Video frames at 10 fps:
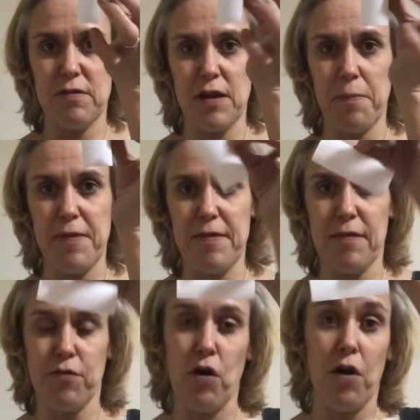pieces of
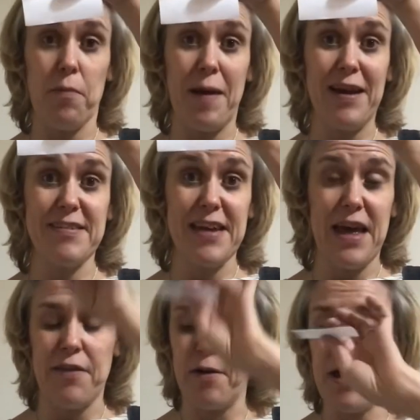card back
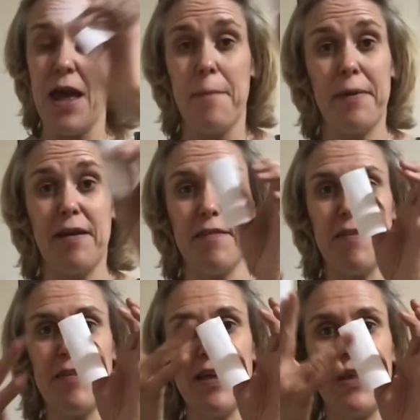together, because the
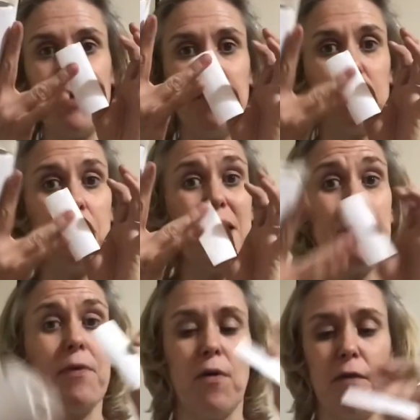sticky labels are
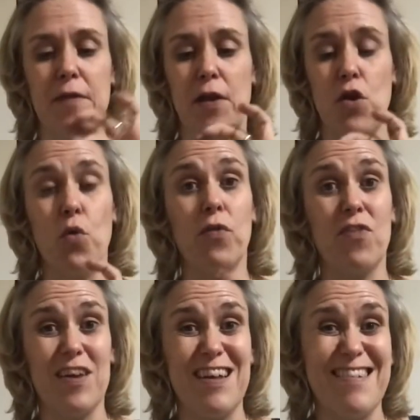paper on the
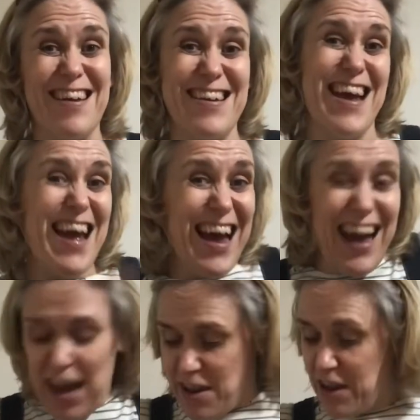non-sticky side
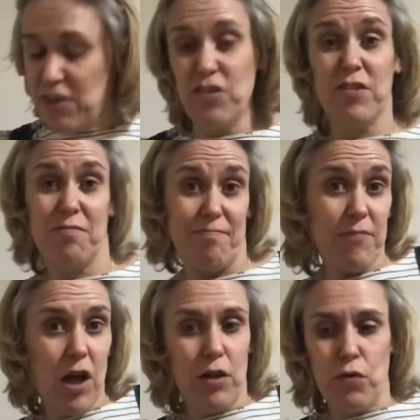and you can just
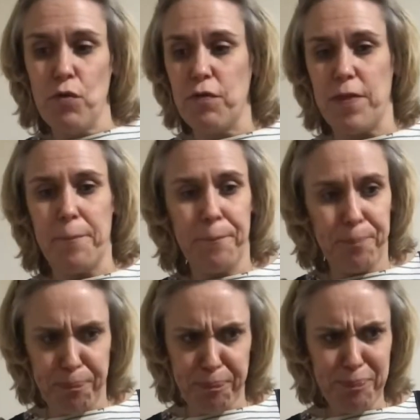colour over them.
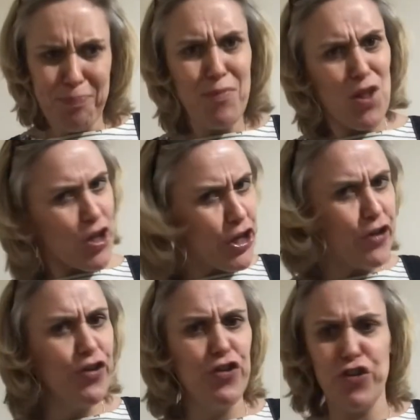You
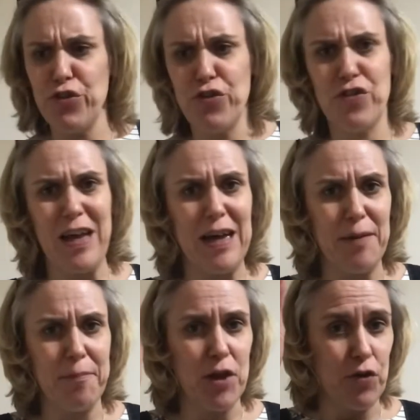could use
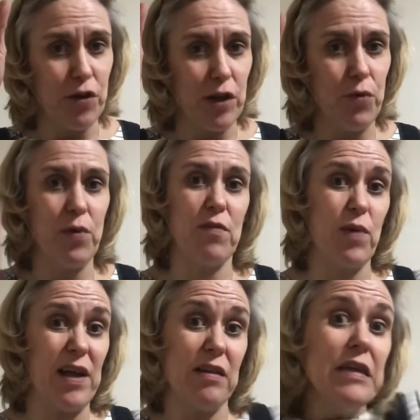your glue as
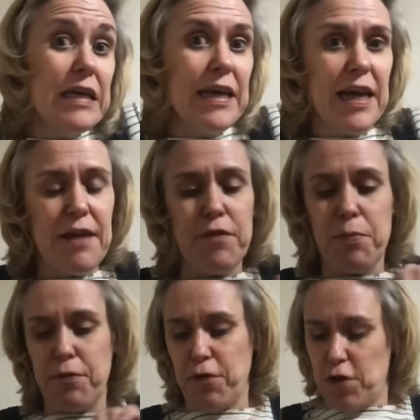well if you
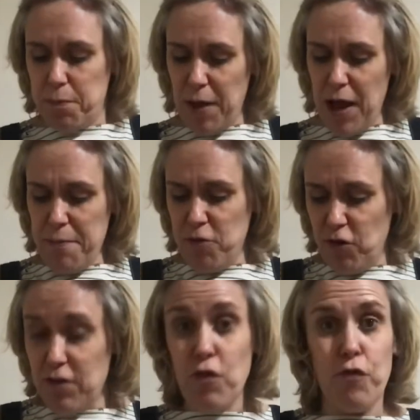preferred, but I'm
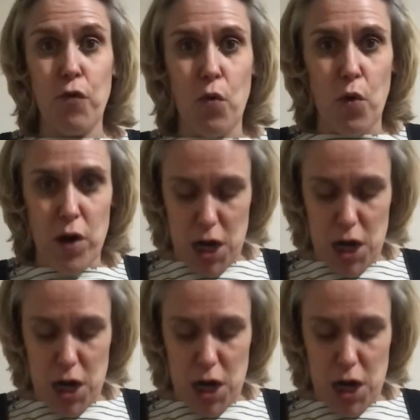just, for